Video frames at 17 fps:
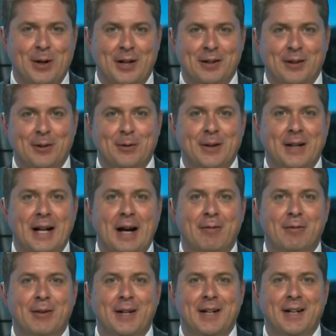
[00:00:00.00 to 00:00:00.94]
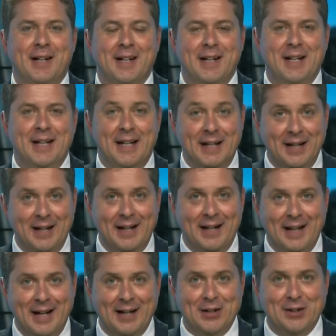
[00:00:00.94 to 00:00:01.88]
ago that every he, he,
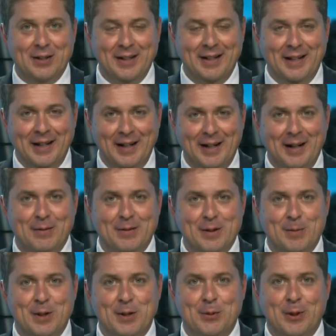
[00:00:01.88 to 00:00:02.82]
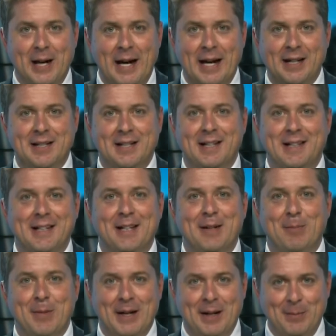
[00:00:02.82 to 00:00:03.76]
he actually gave a speech where he accidentally
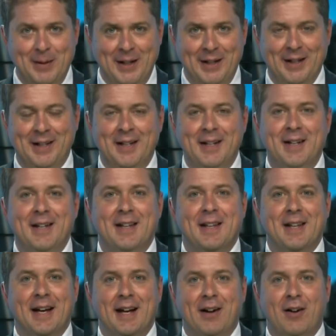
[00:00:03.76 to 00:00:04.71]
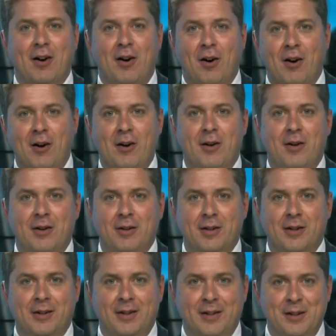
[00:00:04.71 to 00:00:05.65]
admitted that
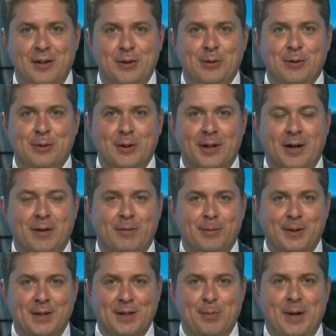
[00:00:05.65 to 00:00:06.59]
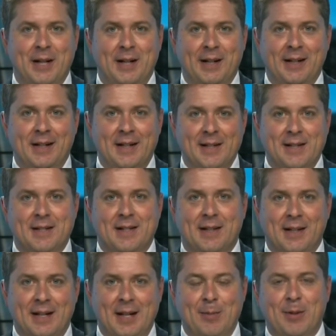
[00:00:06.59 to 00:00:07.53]
all the new government spending is
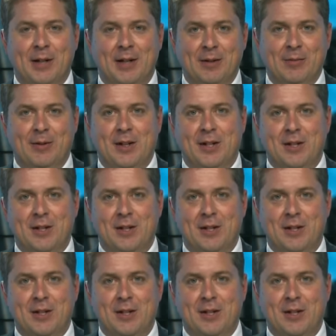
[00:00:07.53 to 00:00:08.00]
keeping inflation